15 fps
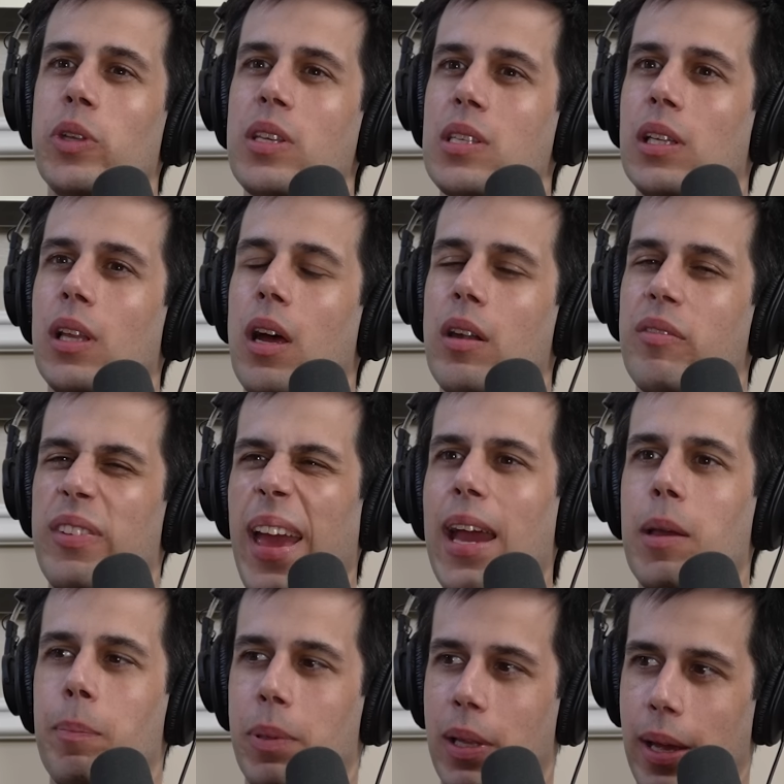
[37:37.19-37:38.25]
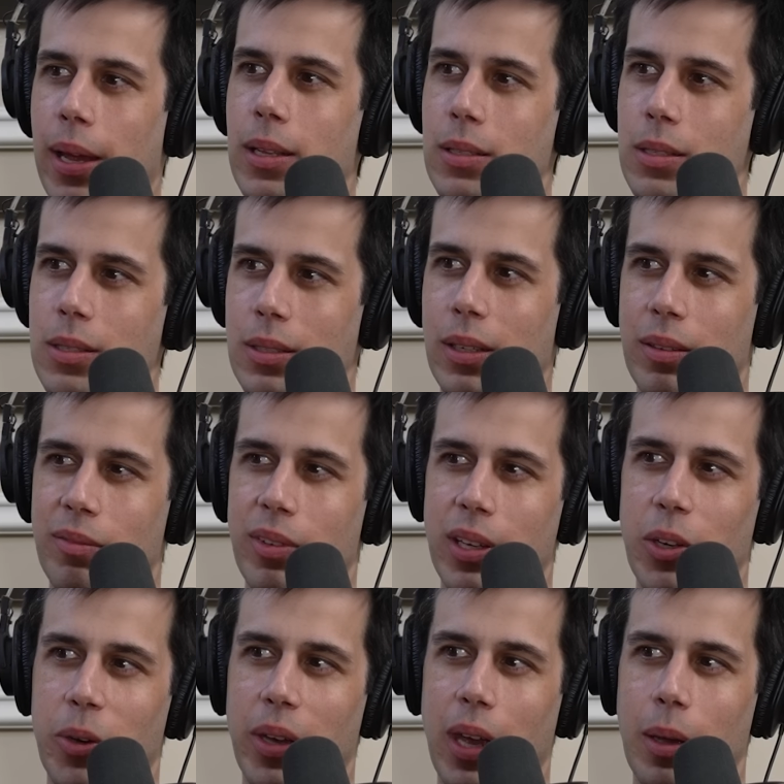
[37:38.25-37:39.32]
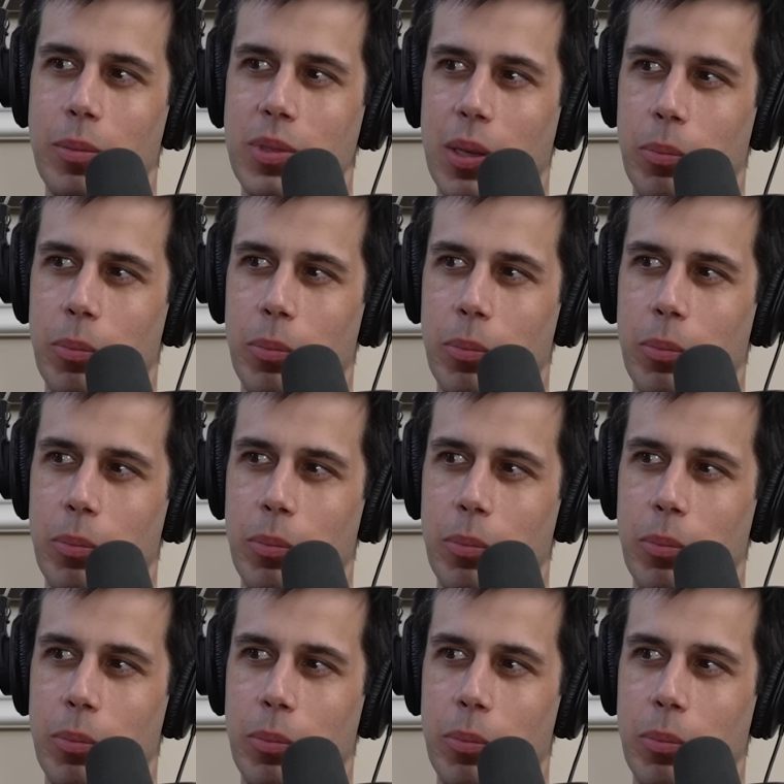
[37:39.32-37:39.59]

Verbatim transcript: like does a lot of eggplants in video games.